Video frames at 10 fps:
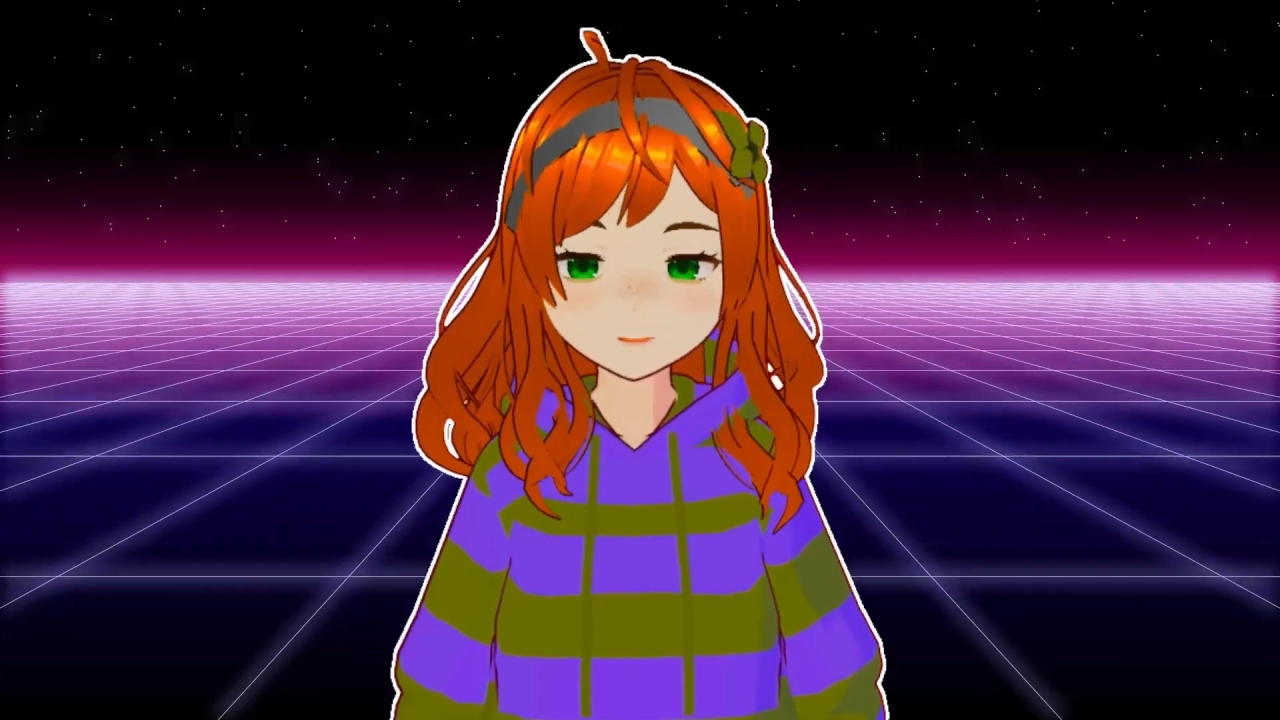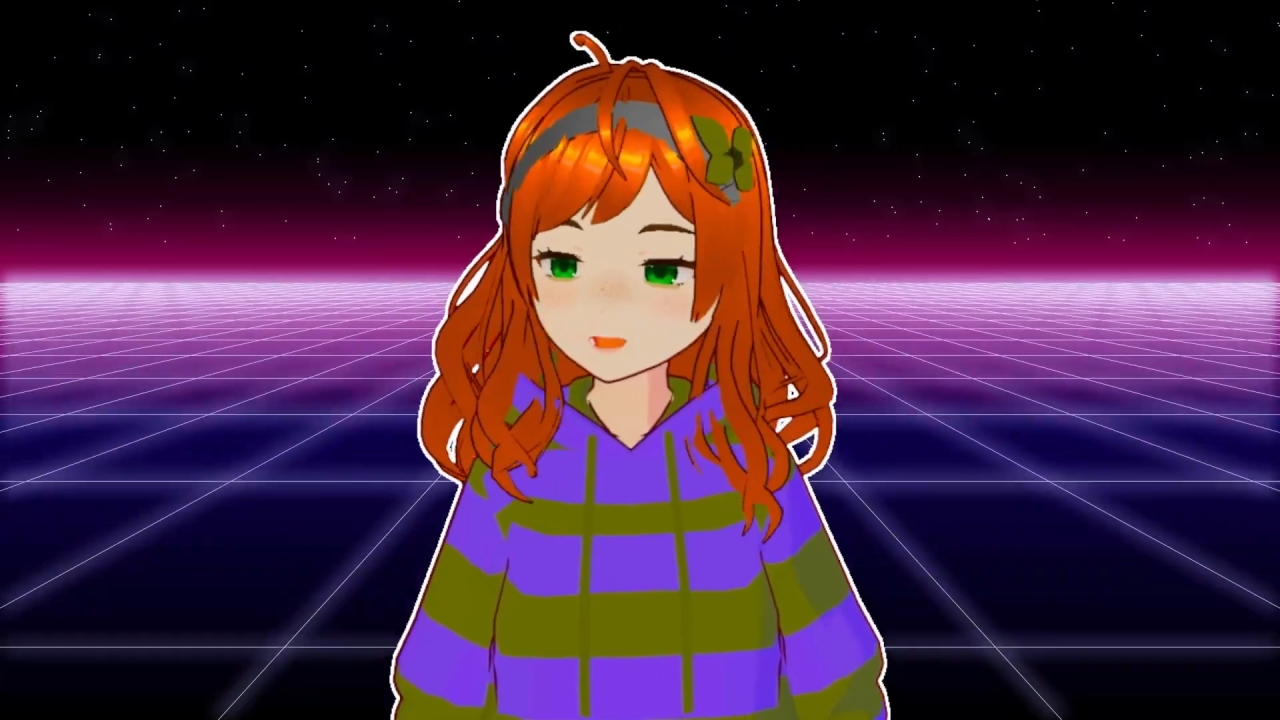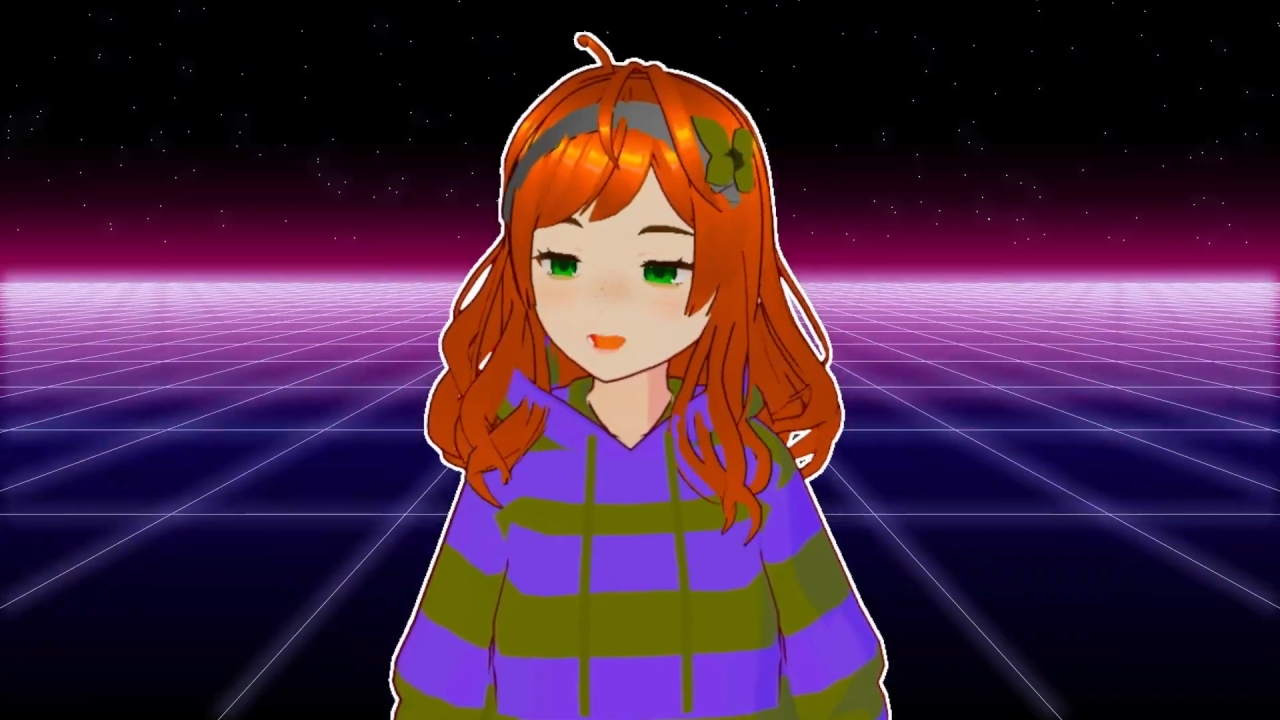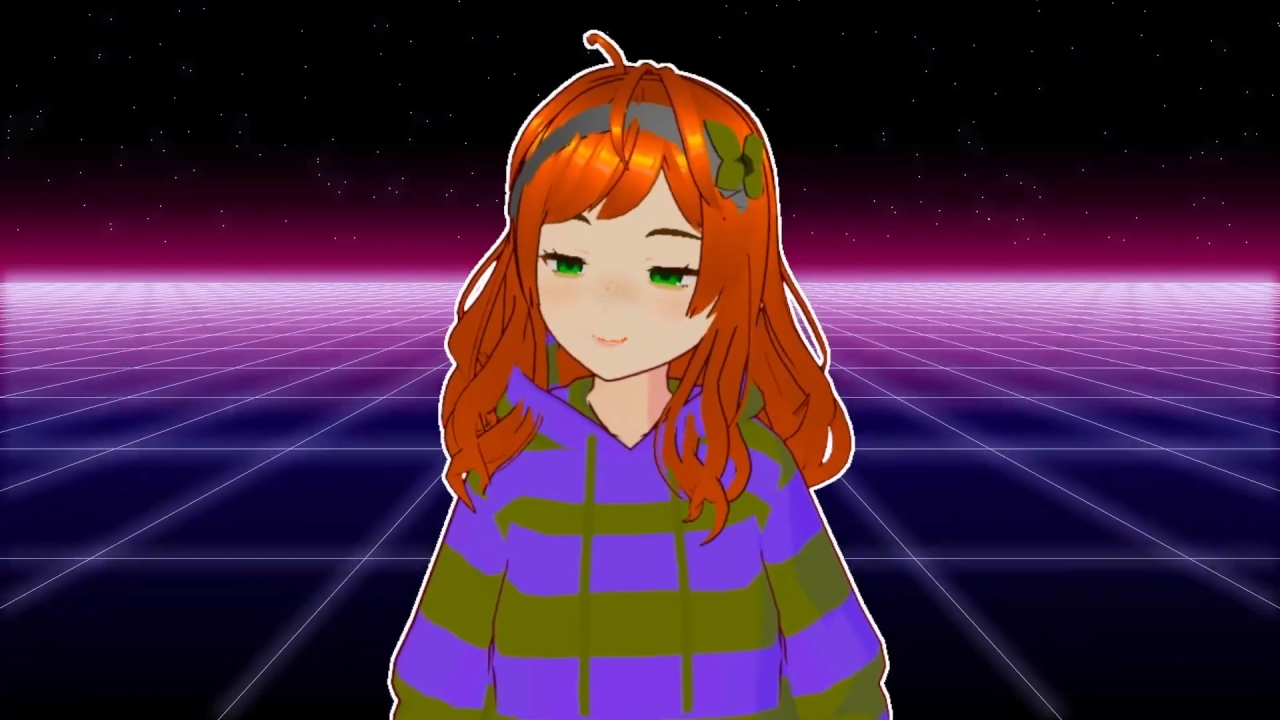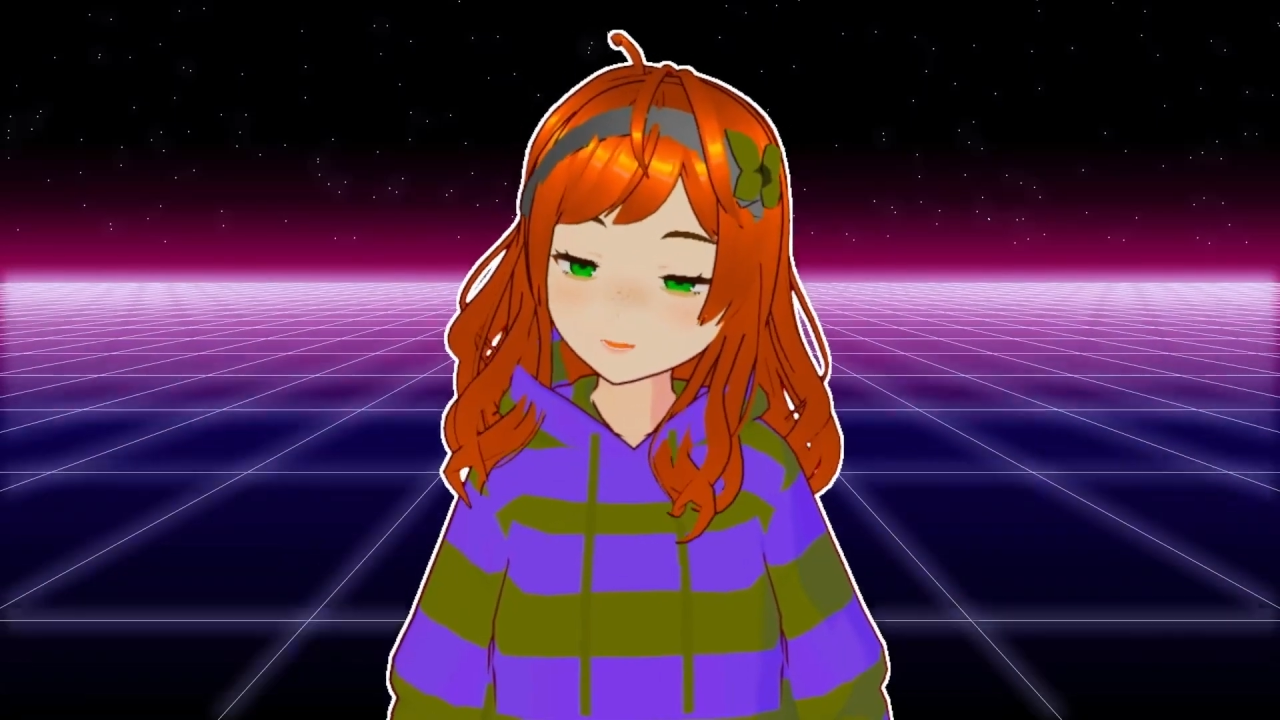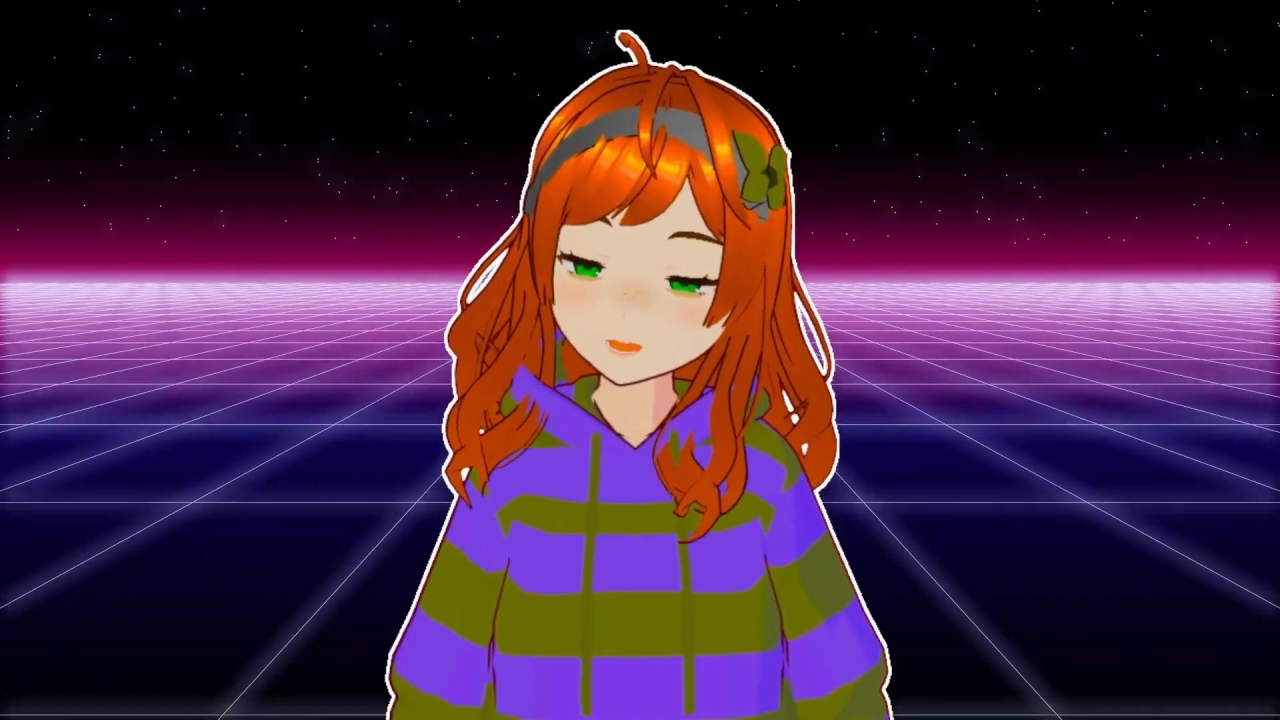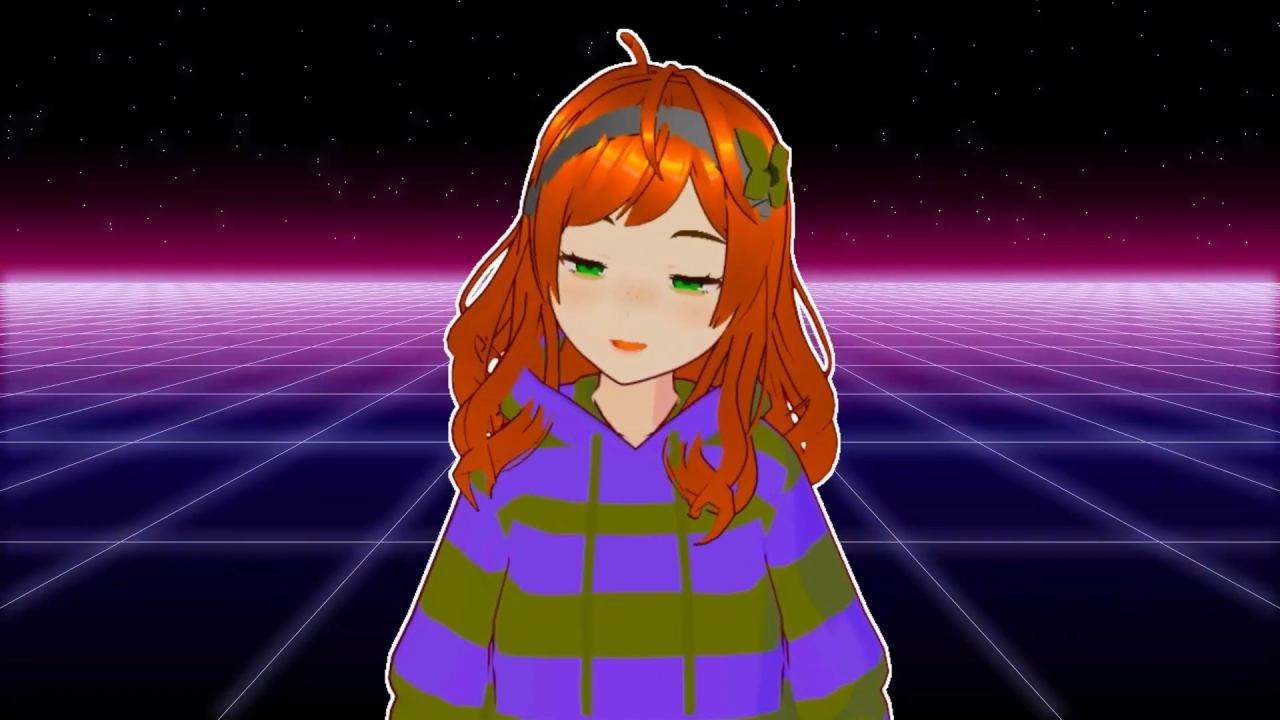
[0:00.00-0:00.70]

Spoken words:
and relatable